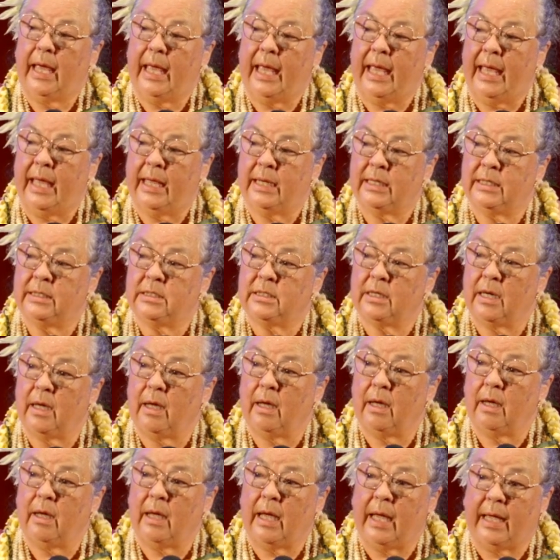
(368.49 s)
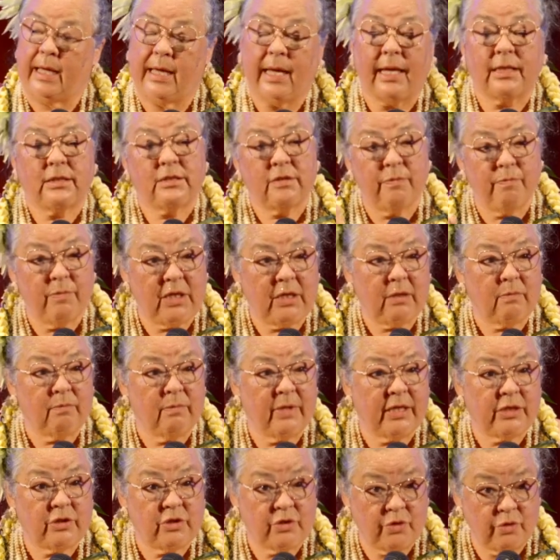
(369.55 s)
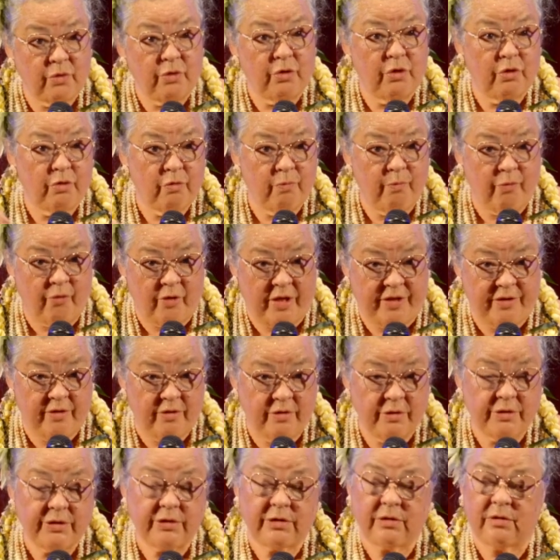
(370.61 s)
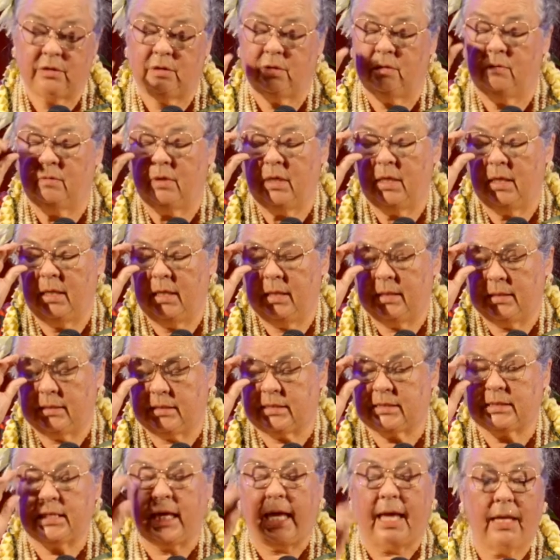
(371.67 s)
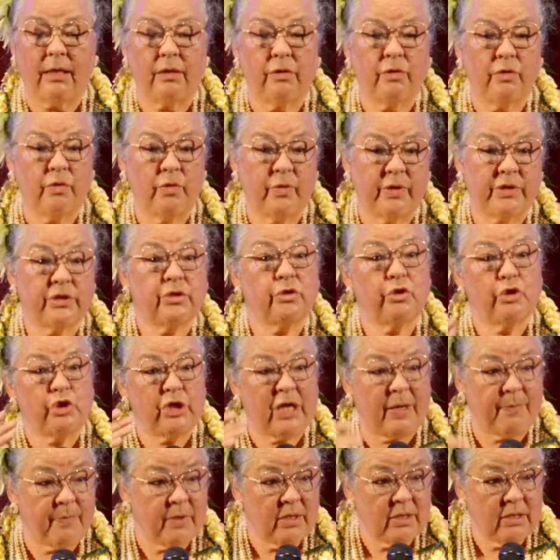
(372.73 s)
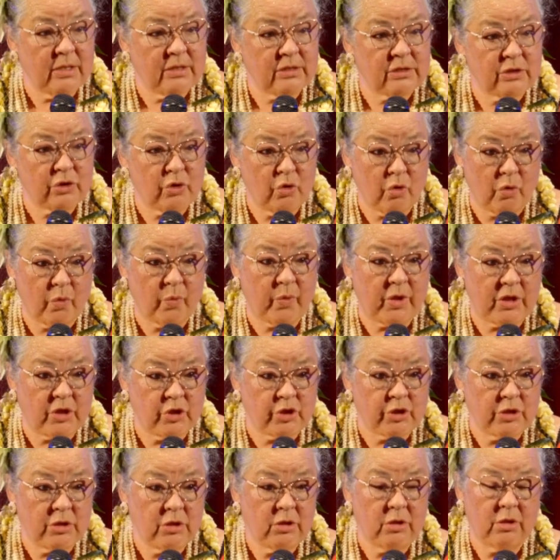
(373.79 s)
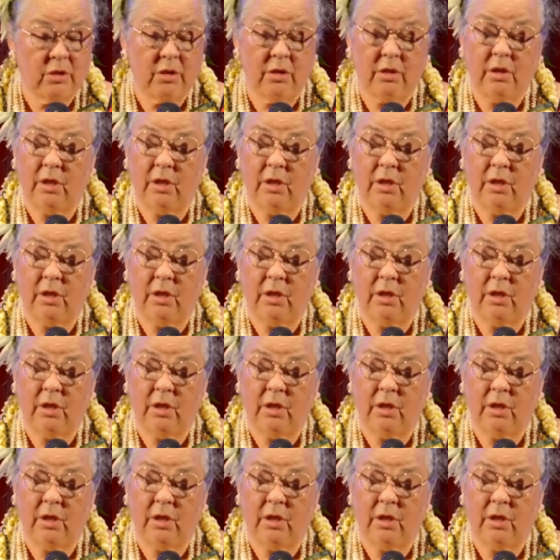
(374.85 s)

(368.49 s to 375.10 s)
And I got to meet my 2 new brothers, Scott, who was Japanese Norwegian,